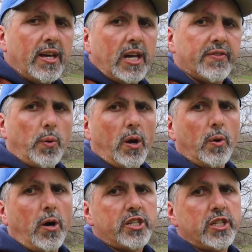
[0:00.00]
If you want
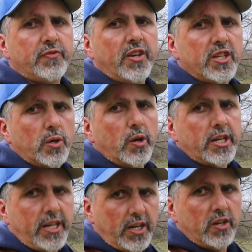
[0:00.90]
to watch this video
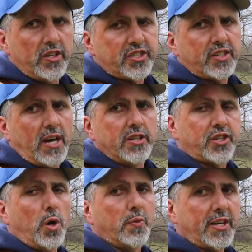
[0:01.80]
right here, this is how this
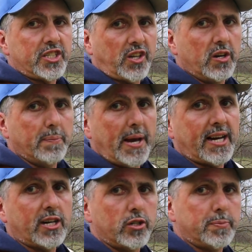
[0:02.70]
whole thing started back
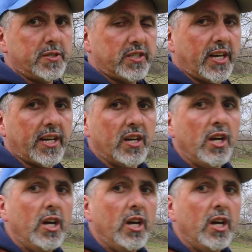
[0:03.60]
on Christmas Day.